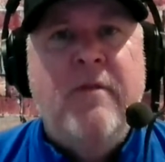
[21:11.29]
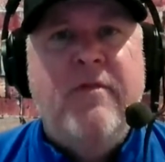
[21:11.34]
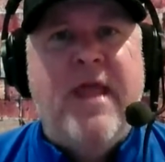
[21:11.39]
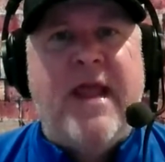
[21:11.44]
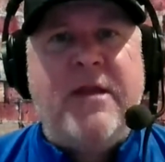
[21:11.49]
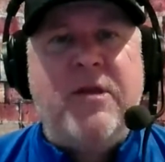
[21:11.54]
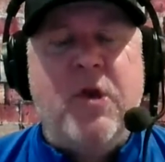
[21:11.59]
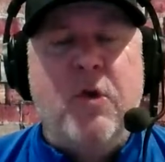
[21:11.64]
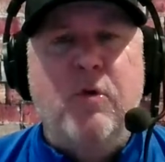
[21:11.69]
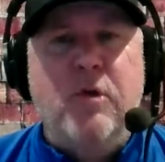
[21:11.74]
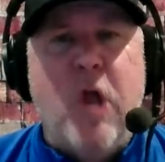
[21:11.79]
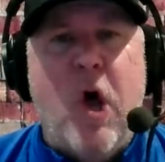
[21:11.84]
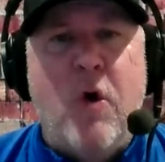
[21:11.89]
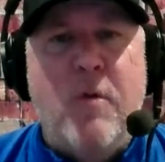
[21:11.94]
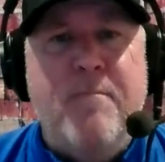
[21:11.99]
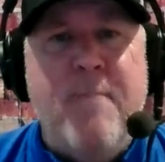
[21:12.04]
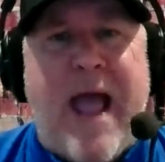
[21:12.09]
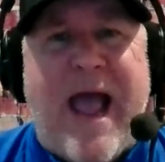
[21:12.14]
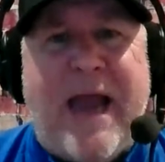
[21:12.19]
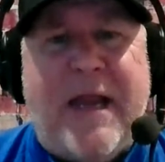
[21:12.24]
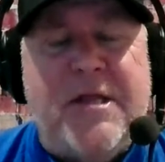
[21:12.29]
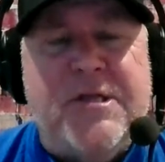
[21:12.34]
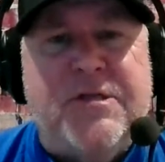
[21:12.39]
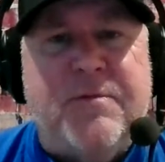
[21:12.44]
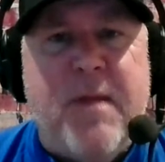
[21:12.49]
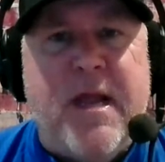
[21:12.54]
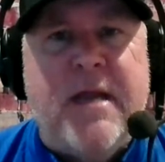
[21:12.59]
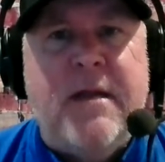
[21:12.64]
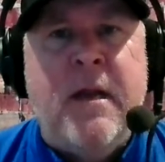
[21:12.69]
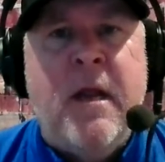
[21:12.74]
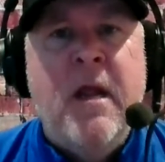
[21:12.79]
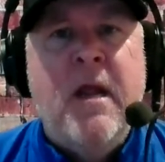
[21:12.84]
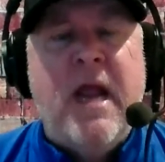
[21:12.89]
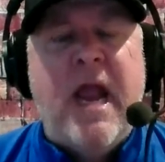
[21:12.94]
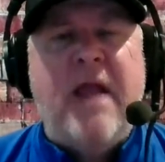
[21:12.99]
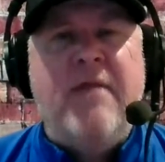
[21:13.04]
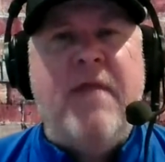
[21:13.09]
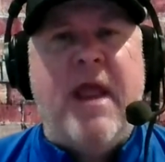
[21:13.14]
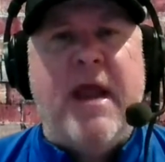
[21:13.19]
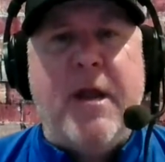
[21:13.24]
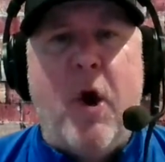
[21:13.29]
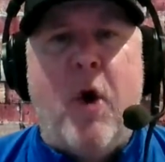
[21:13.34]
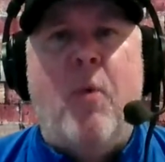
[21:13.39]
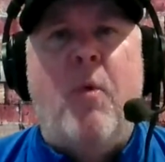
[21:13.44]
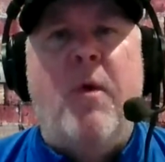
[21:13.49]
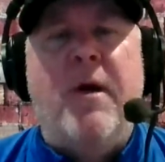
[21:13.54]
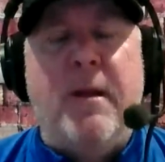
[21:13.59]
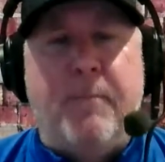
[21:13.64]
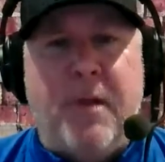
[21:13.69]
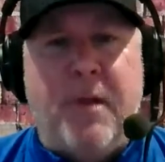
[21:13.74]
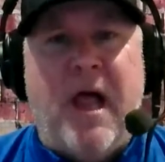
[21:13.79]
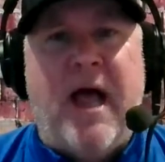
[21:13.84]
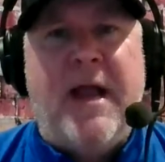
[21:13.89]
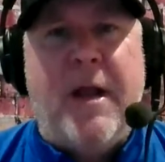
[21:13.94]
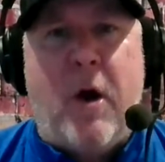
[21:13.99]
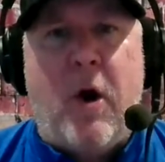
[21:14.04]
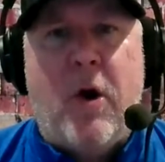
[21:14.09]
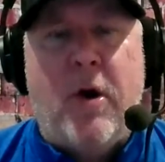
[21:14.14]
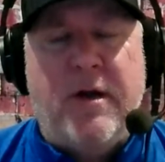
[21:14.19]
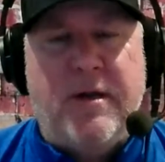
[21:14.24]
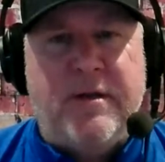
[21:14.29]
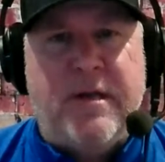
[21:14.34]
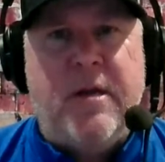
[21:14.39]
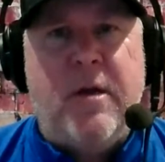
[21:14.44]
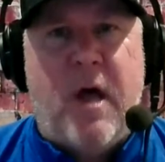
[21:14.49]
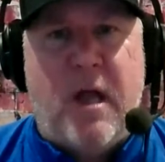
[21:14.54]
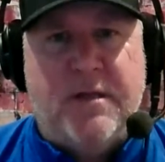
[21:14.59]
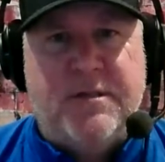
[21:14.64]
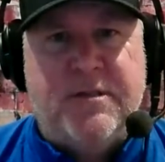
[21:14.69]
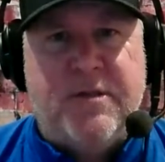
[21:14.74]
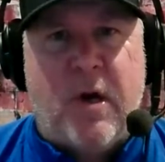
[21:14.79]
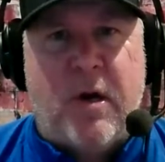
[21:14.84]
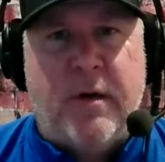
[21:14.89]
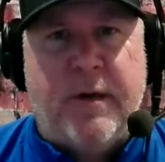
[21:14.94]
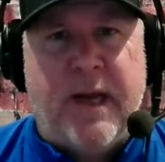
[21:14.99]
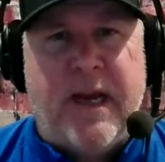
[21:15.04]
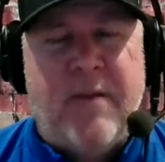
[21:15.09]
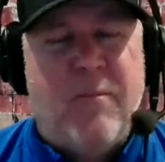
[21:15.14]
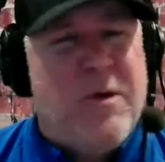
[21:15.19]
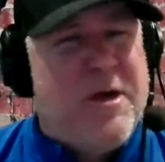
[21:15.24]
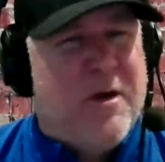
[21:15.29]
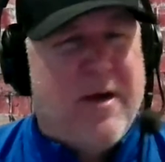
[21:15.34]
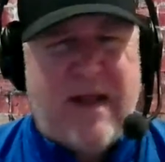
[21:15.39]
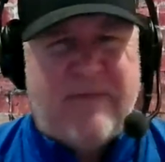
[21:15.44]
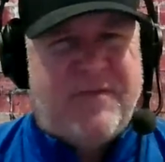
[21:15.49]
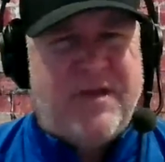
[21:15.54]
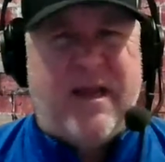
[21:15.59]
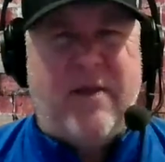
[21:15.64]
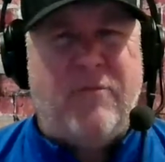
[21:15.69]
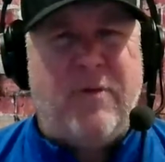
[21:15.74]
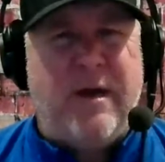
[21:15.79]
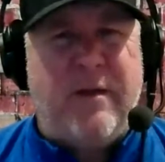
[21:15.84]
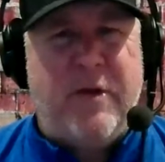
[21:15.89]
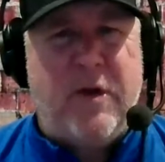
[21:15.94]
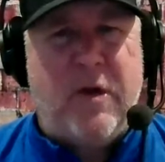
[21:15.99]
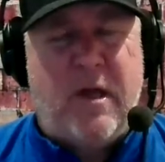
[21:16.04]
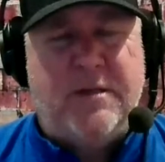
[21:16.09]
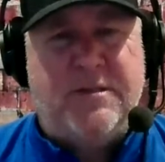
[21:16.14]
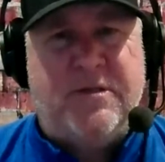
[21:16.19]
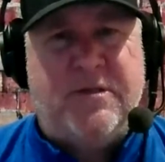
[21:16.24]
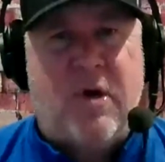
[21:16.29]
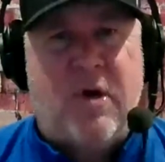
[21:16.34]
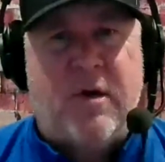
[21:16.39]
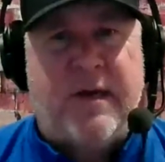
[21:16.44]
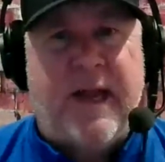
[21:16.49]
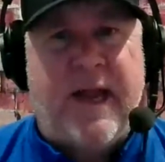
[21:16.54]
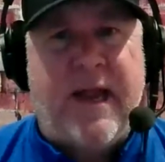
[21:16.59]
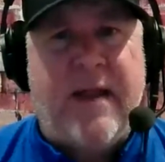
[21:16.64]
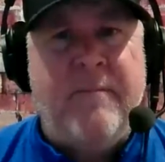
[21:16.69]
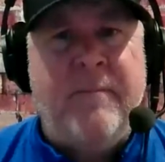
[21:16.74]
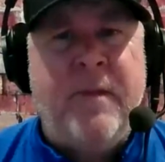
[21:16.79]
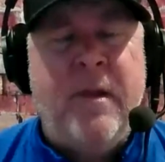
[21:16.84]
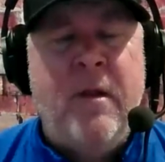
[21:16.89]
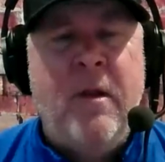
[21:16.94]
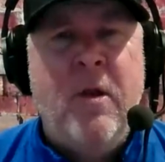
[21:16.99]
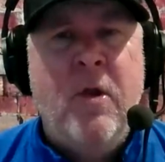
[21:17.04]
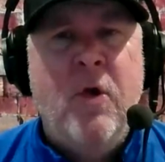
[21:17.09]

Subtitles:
They do load management, and they don't want to play hard at the All-Star game. We don't have to get rid of the All-Star game.